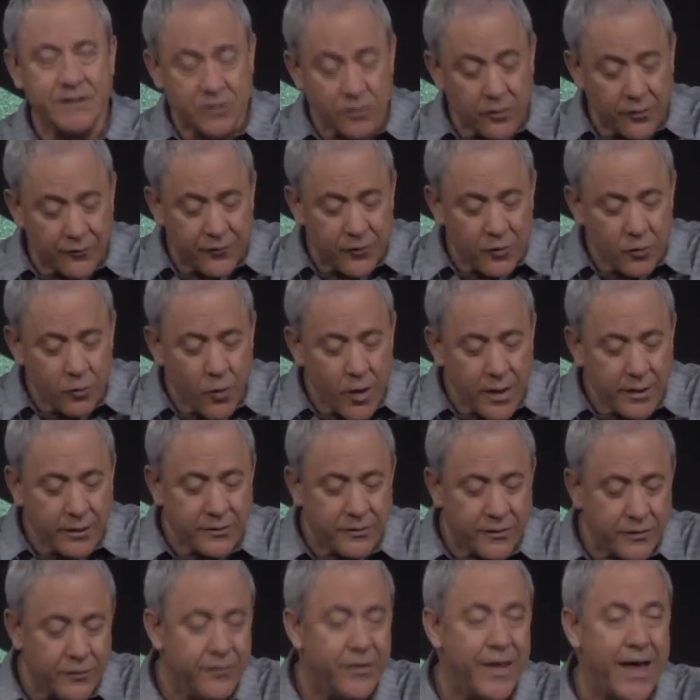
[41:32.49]
So if you want
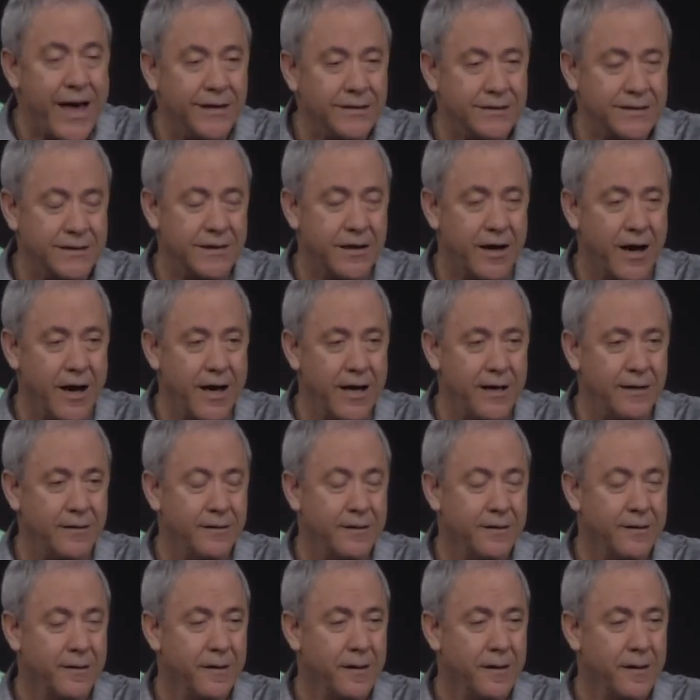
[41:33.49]
to do that tonight,